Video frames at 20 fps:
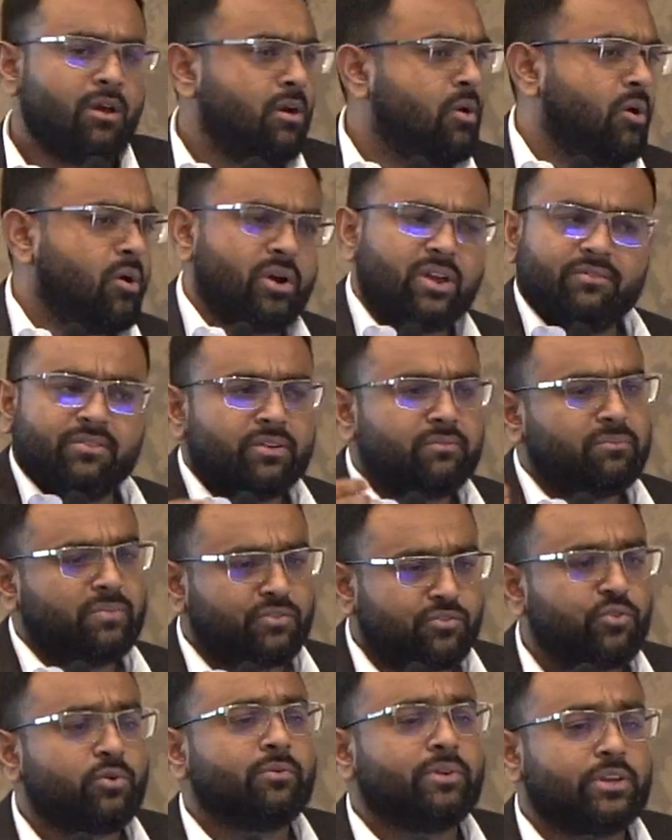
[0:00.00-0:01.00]
or even
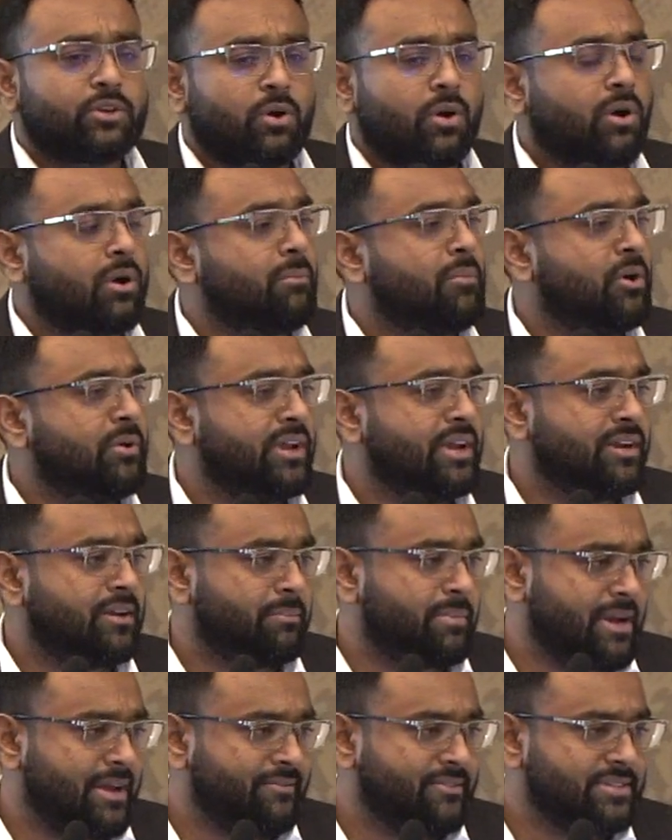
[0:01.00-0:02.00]
before we talk about data
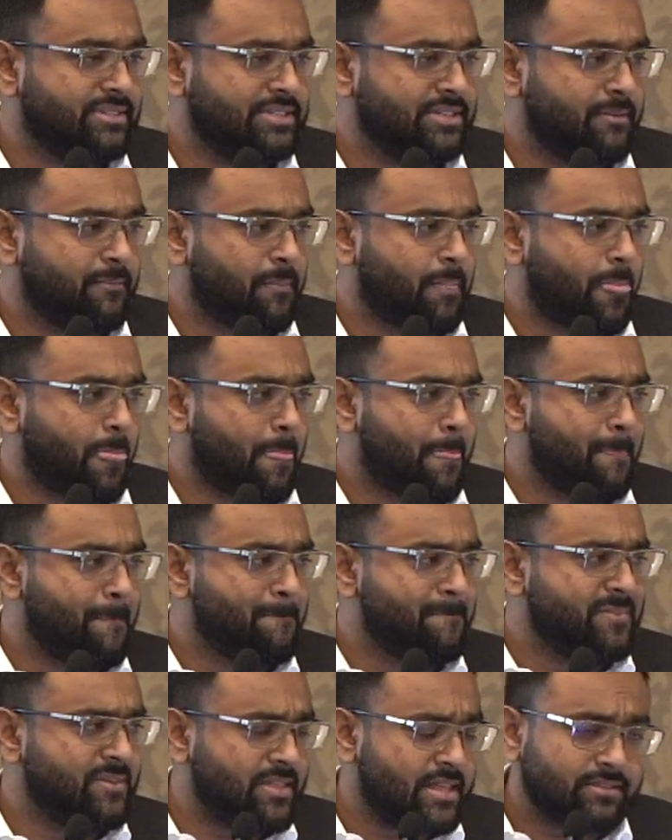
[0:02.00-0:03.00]
privacy.
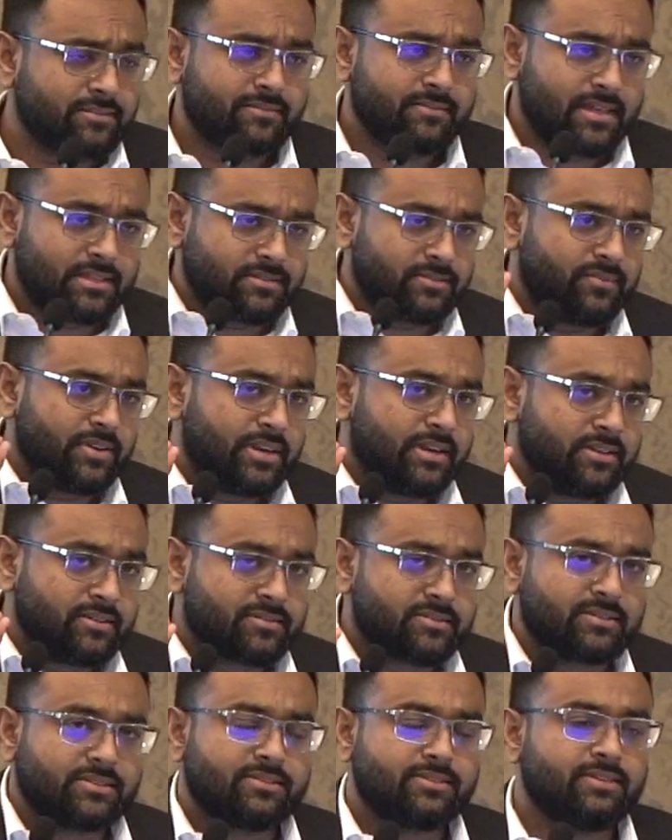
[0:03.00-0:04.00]
So that's a very
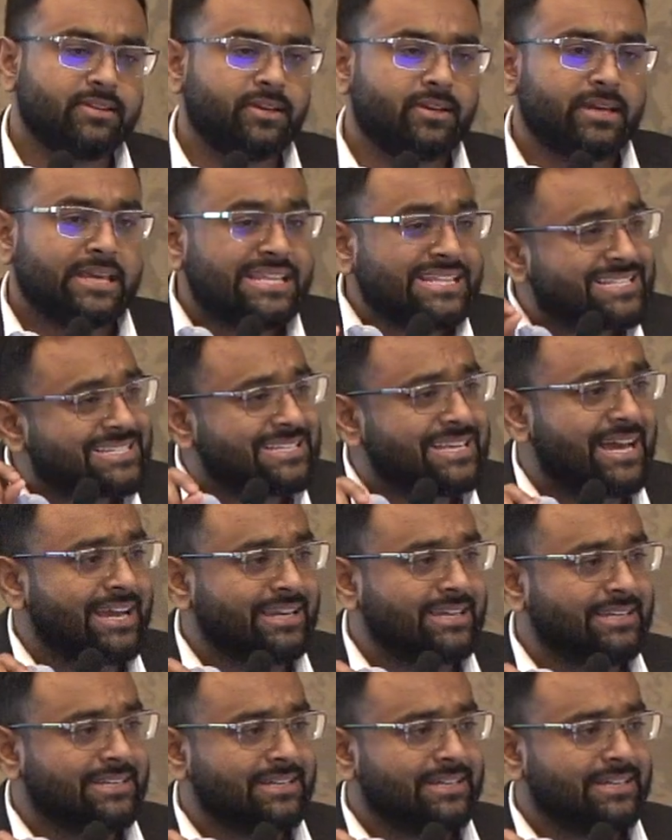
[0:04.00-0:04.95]
interesting insight.